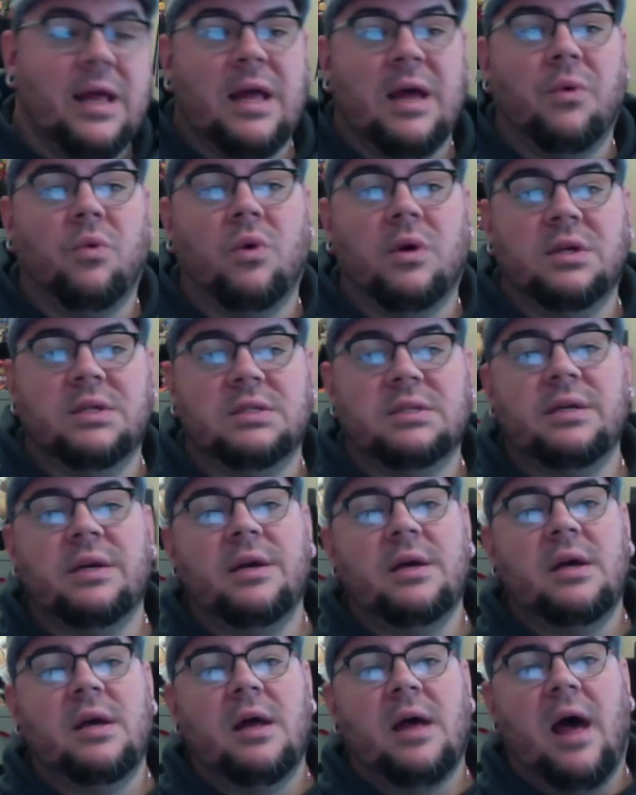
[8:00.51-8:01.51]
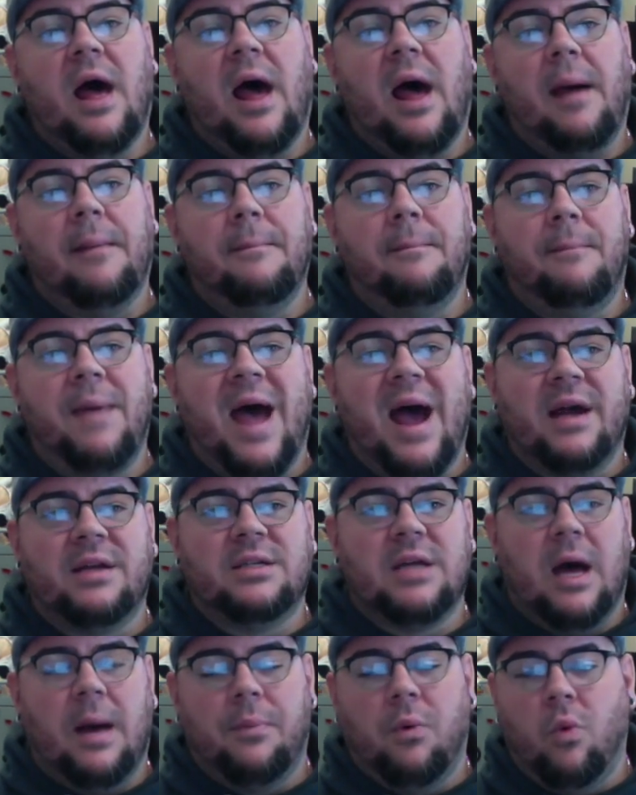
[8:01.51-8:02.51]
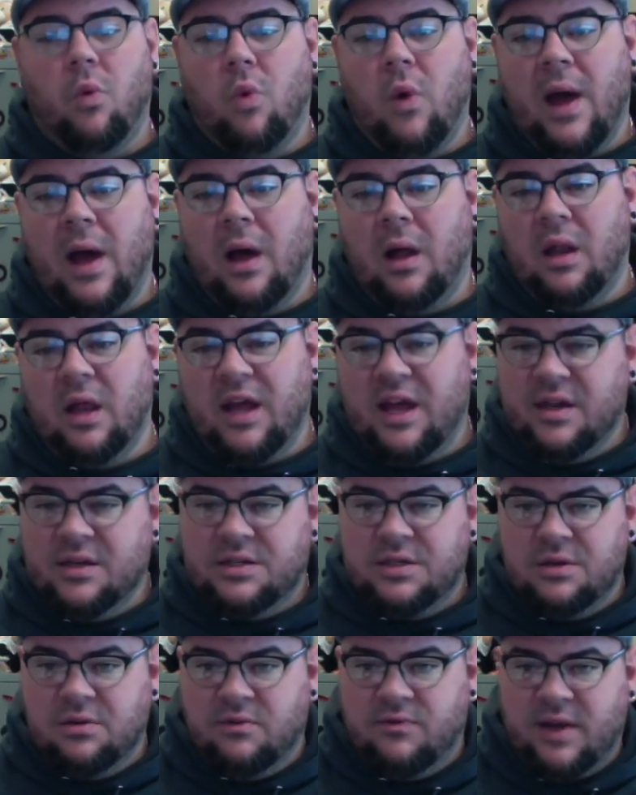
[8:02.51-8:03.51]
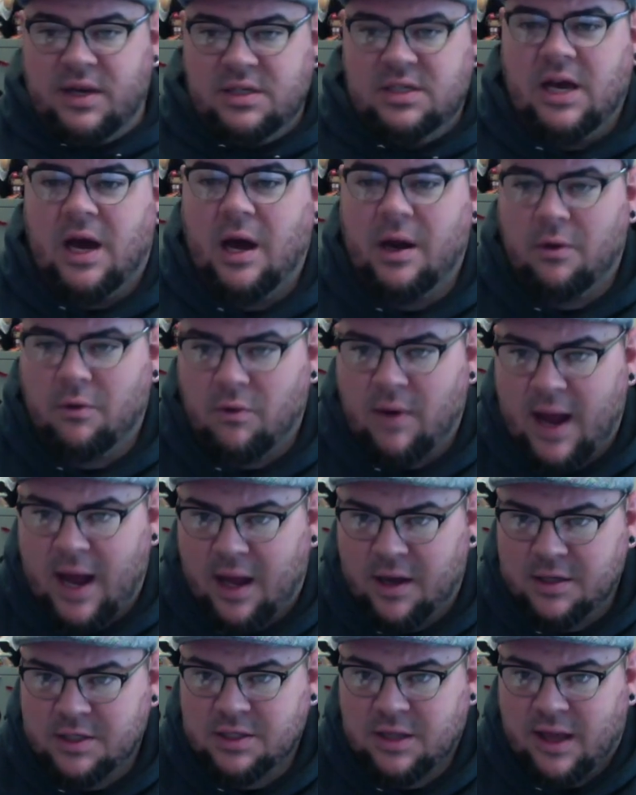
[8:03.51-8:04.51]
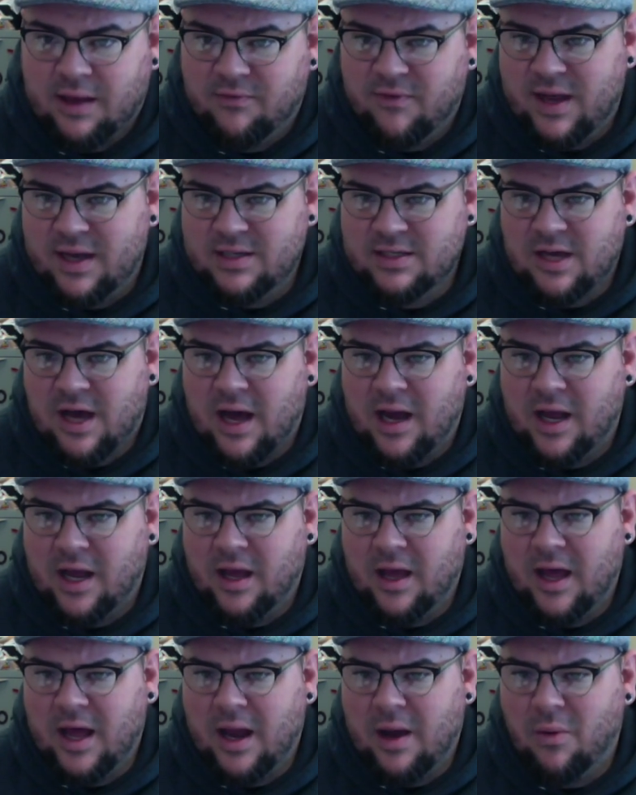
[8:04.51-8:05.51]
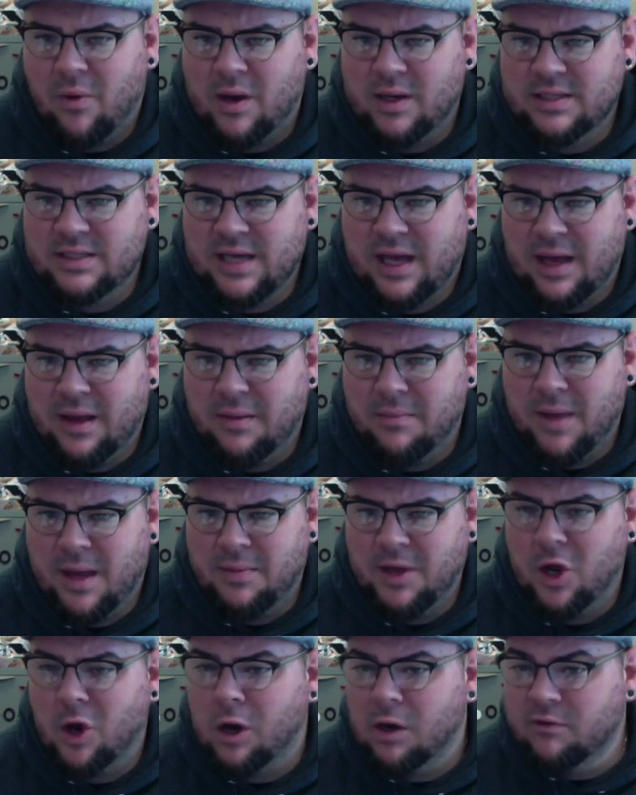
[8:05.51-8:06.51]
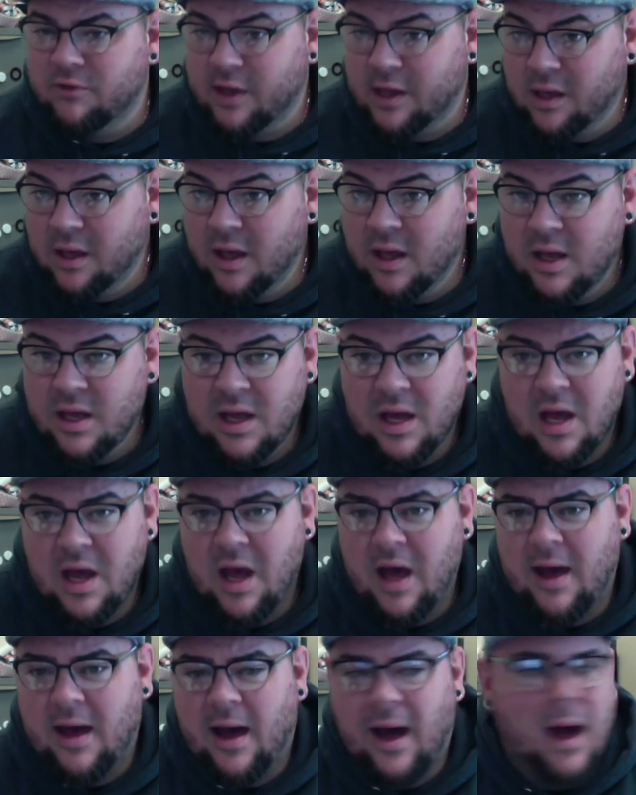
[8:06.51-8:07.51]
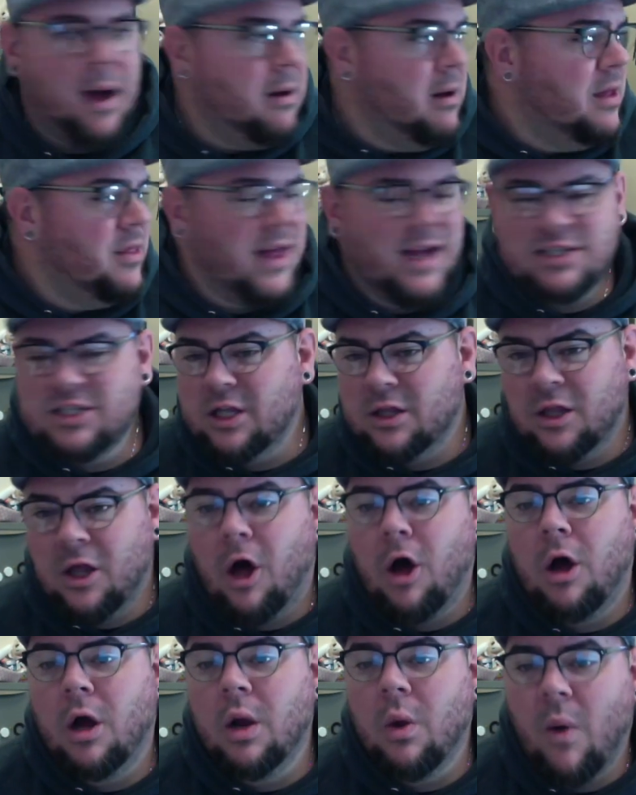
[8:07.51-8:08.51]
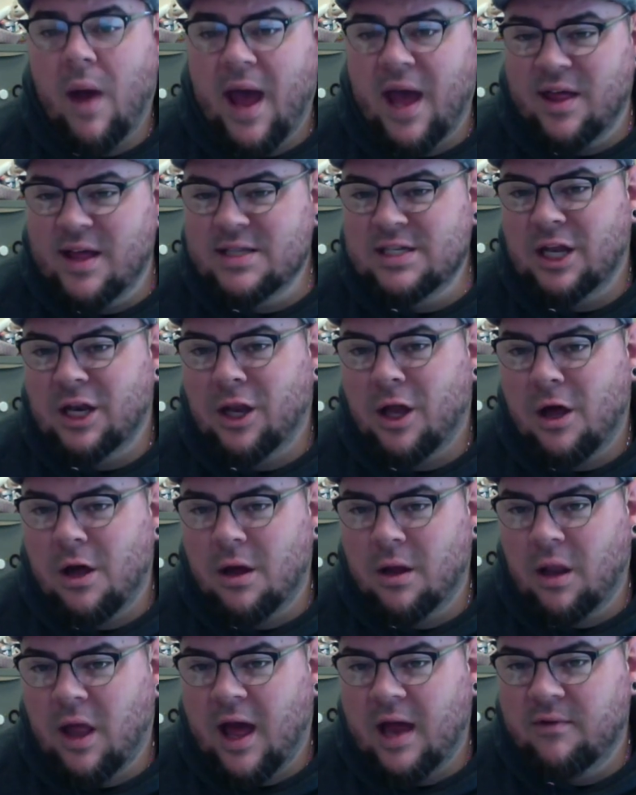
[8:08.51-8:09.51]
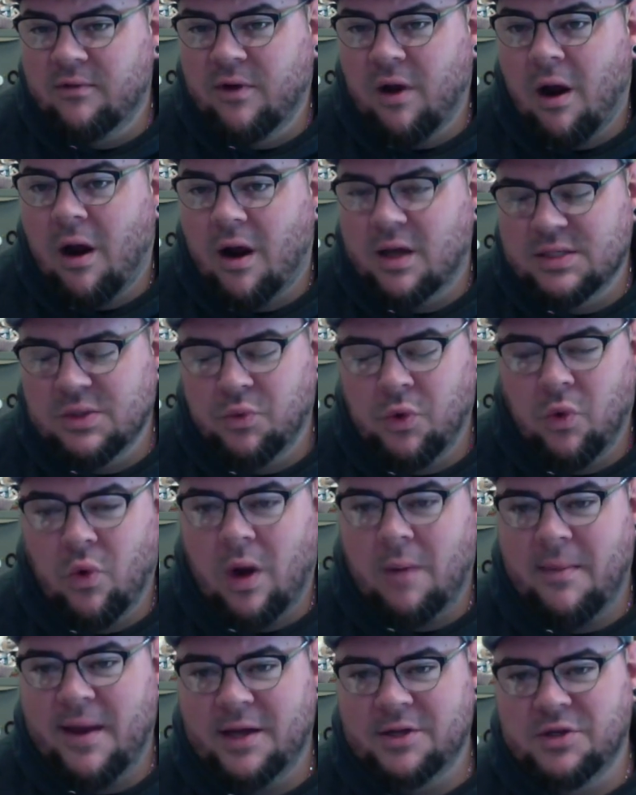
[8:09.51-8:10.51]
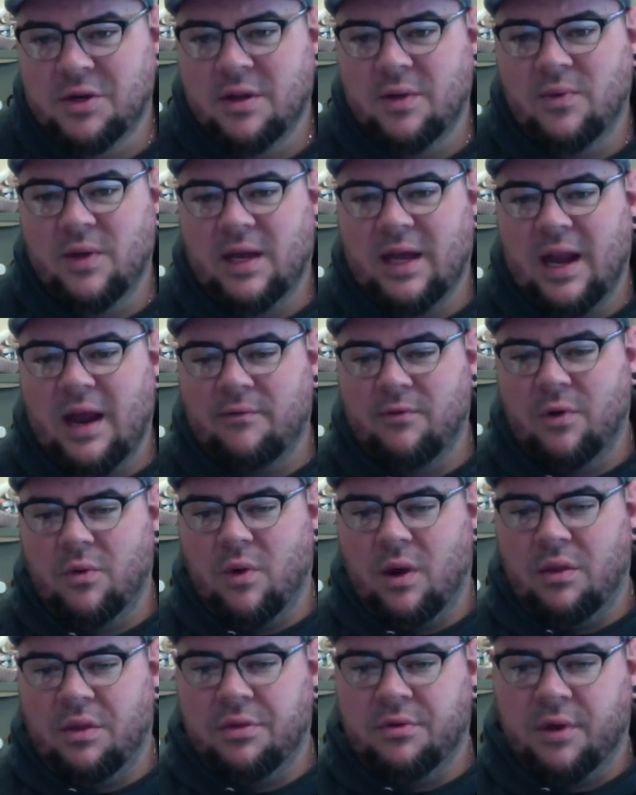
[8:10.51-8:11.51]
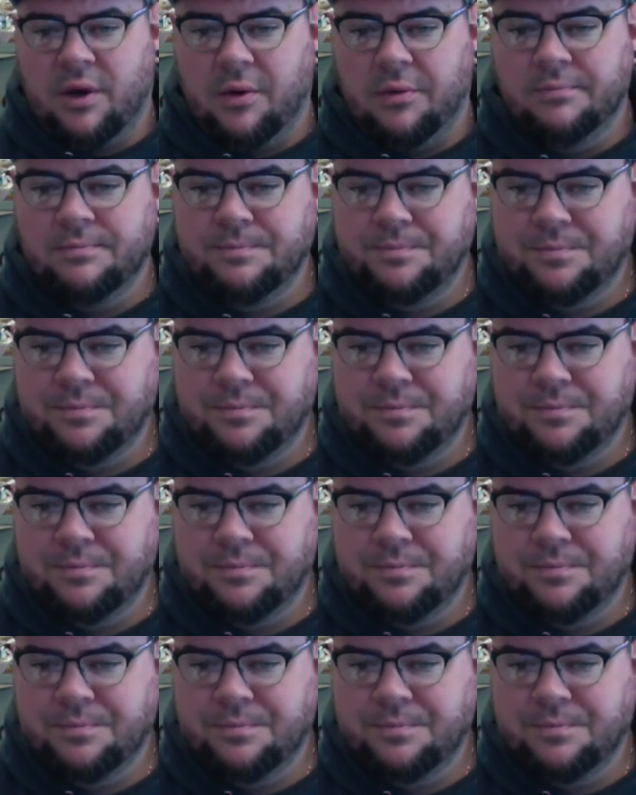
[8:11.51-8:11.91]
it was backed up well into Ventana Ranch, like Ventana and I want to say maybe Irving. That's a long way. That's a long line of cars, and we want to make sure that we get everyone through.